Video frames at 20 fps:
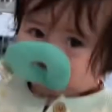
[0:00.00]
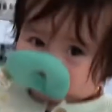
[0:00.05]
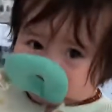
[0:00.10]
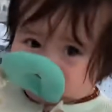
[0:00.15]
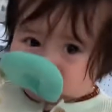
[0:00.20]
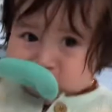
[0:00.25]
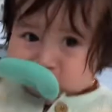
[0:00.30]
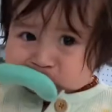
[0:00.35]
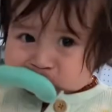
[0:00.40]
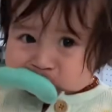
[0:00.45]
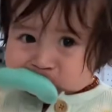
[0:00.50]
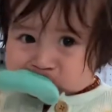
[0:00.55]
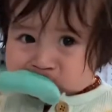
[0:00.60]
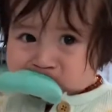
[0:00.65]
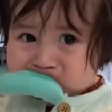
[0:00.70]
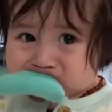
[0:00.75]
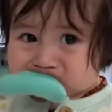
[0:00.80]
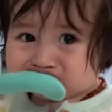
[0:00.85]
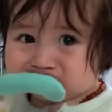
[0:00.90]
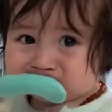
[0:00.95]
they're able to
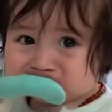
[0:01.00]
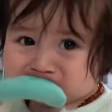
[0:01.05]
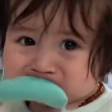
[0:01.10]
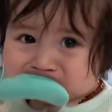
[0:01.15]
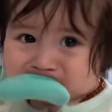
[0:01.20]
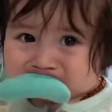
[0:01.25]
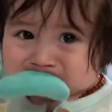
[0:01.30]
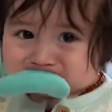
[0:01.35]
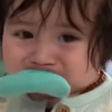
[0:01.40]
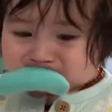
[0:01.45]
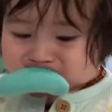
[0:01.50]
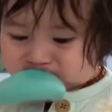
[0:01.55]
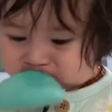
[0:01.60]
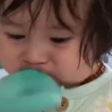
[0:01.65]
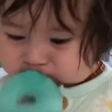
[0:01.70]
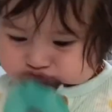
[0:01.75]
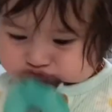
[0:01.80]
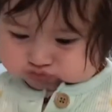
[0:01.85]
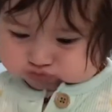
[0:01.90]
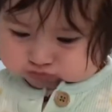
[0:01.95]
do it on their own.
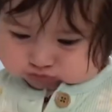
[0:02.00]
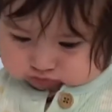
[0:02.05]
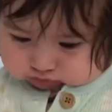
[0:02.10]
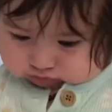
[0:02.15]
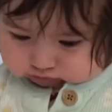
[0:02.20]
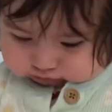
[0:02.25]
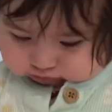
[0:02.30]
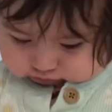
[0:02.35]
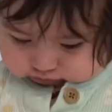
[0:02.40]
And then the other